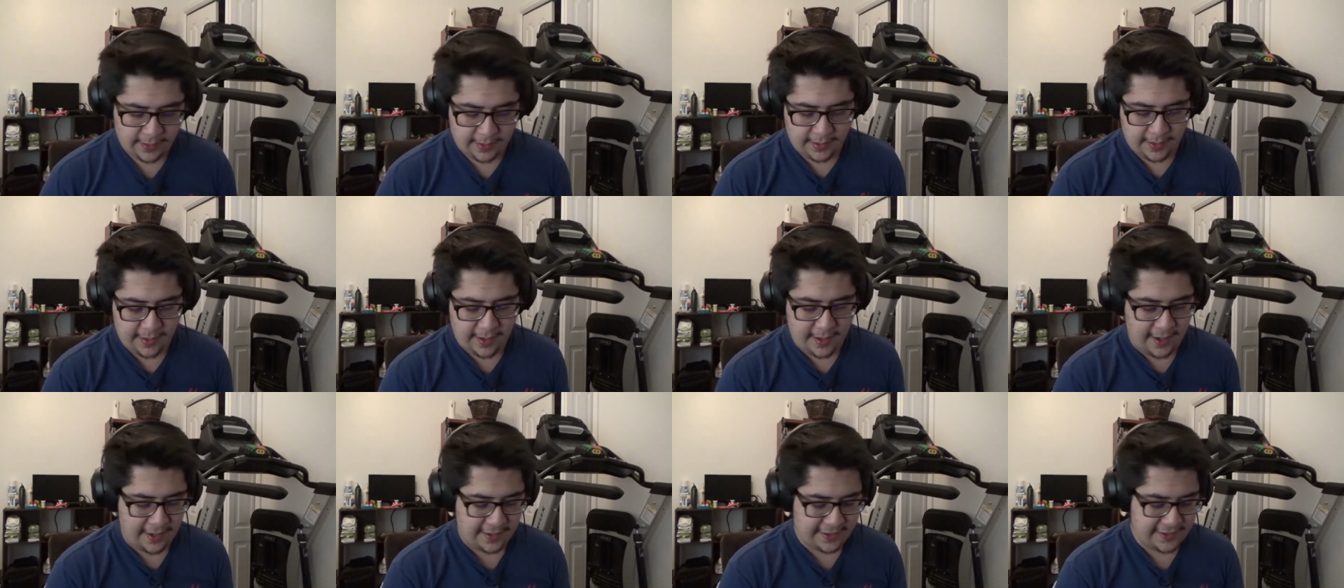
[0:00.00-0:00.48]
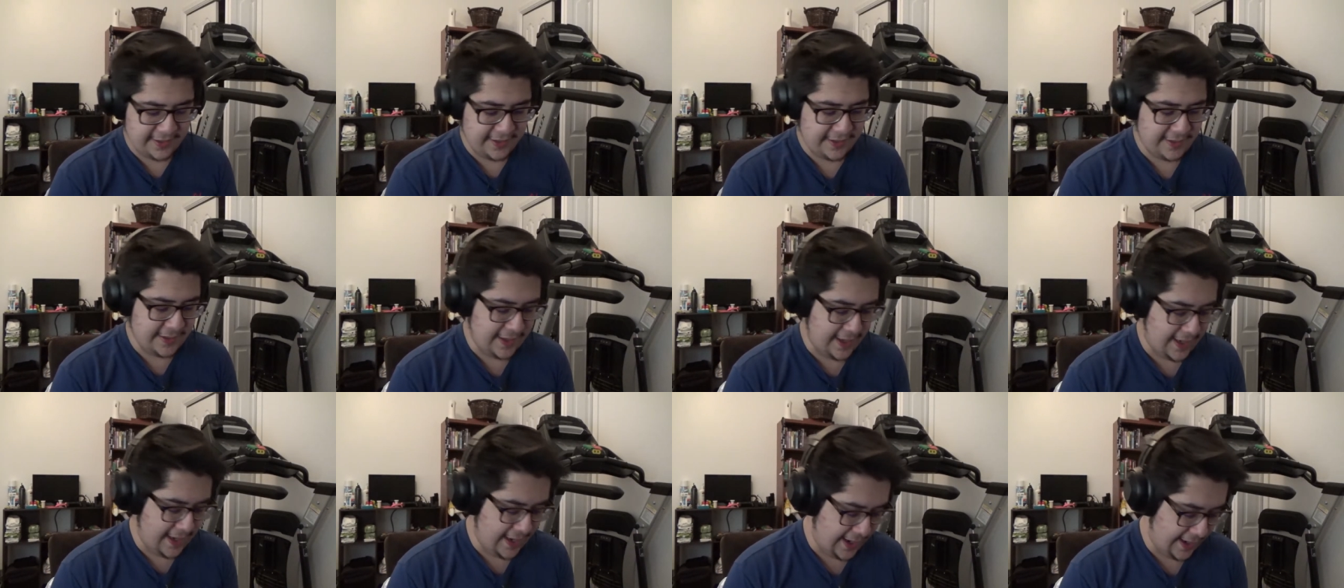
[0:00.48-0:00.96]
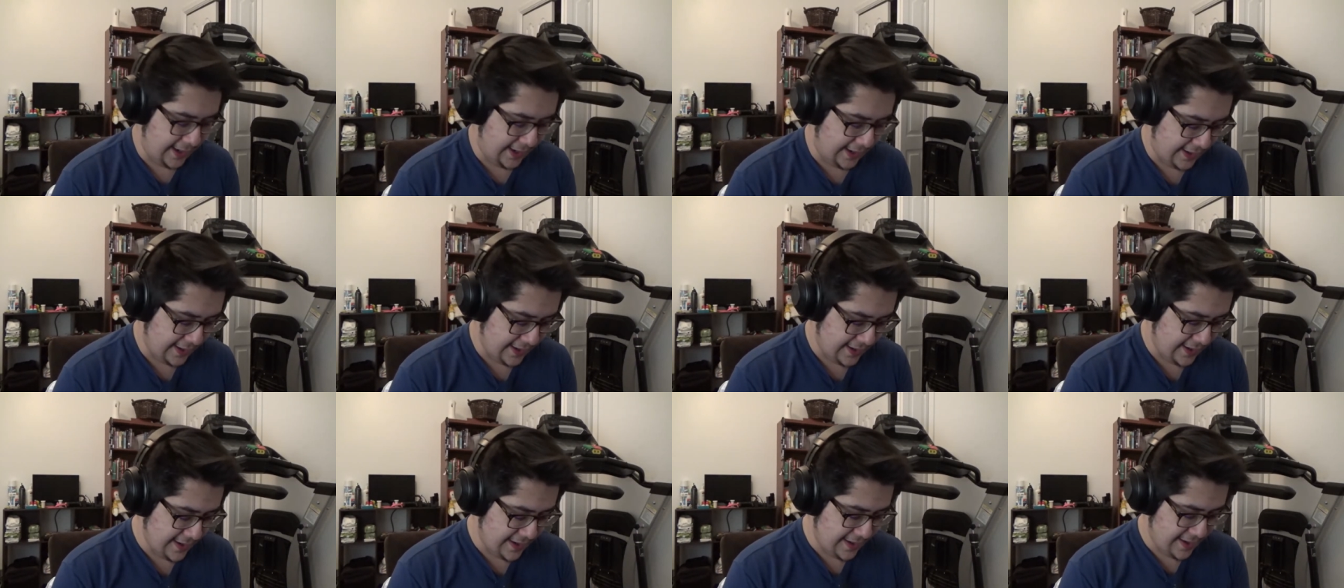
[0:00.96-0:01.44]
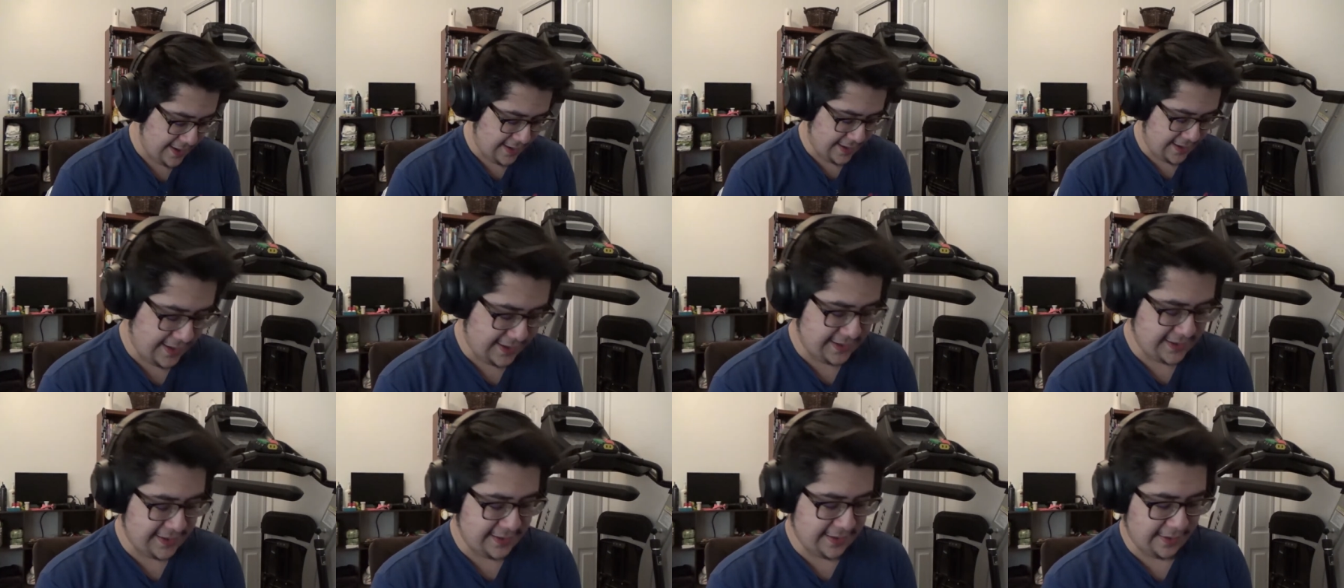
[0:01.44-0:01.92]
Gosh dang.
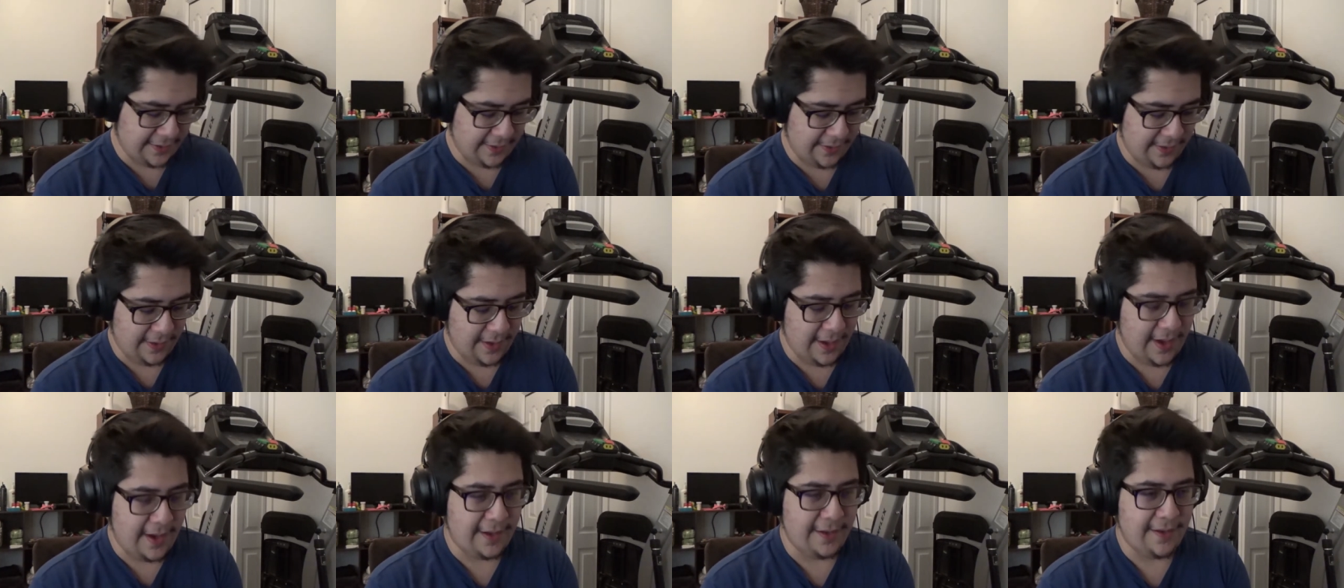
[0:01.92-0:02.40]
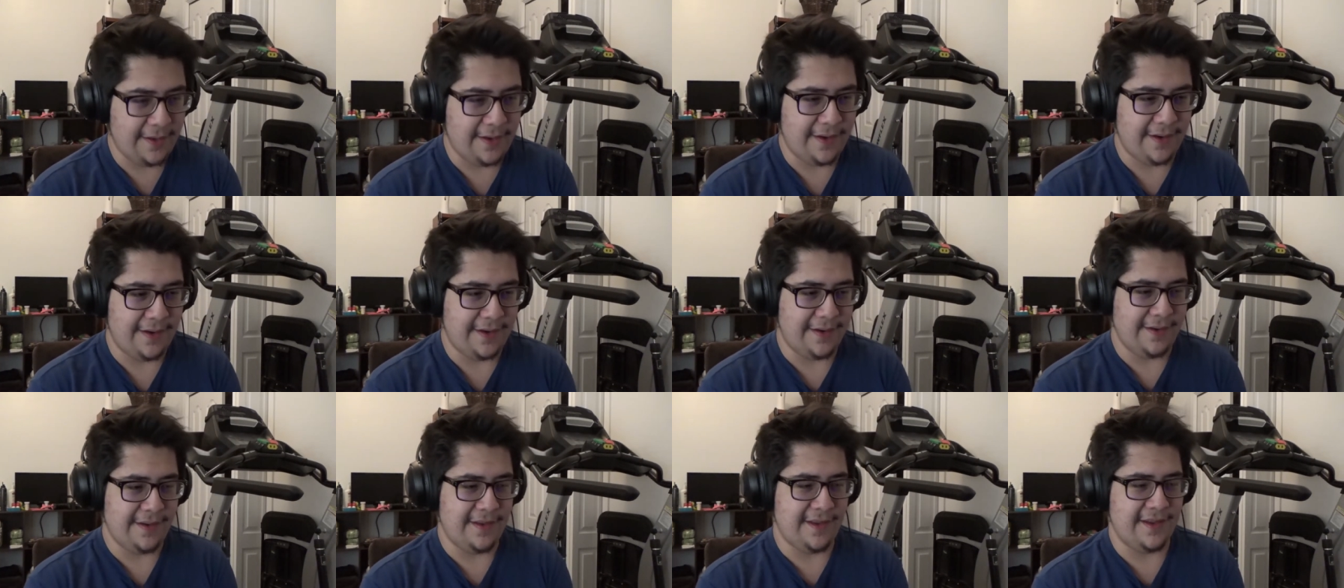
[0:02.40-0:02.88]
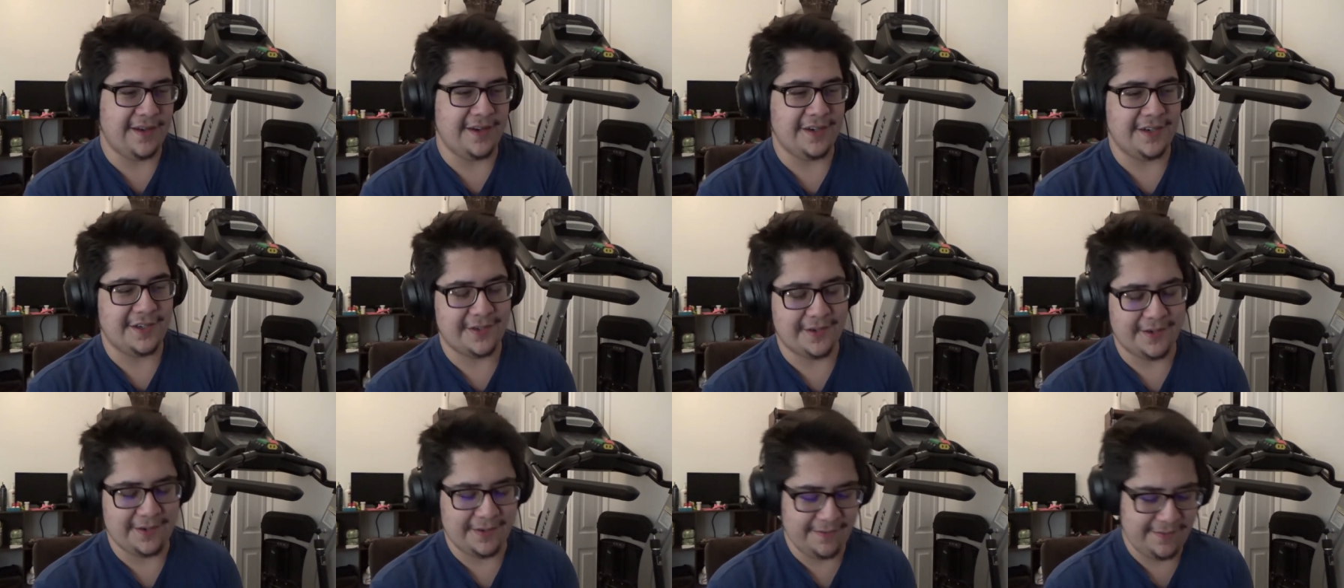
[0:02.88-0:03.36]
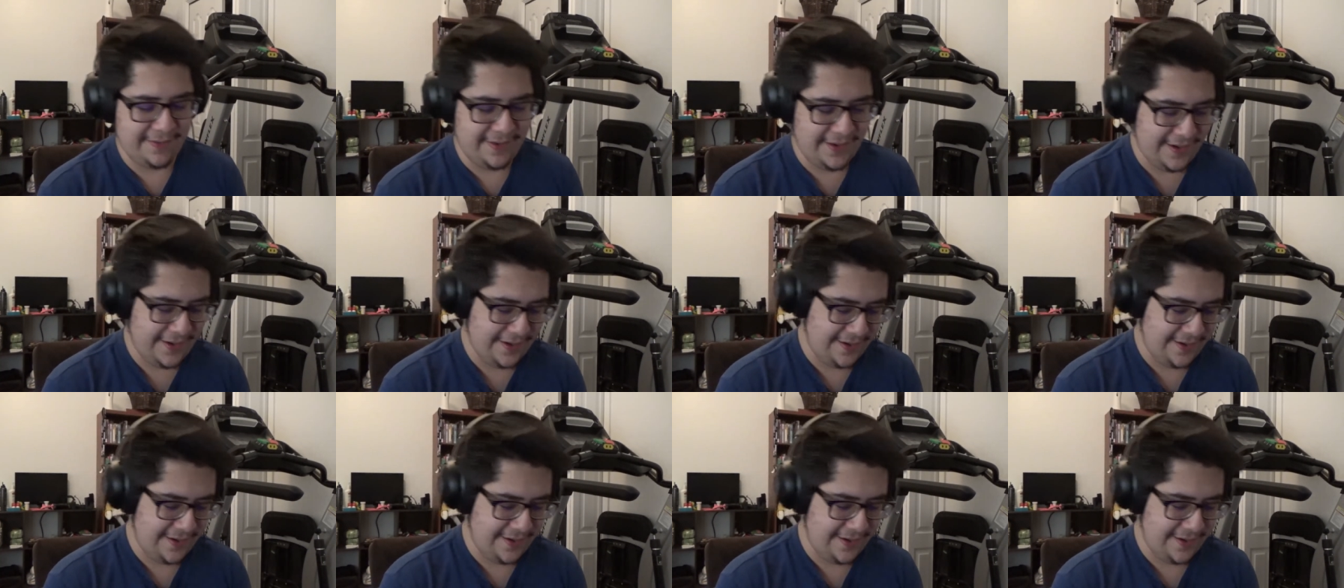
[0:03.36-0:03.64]
This took a lot longer than it should have.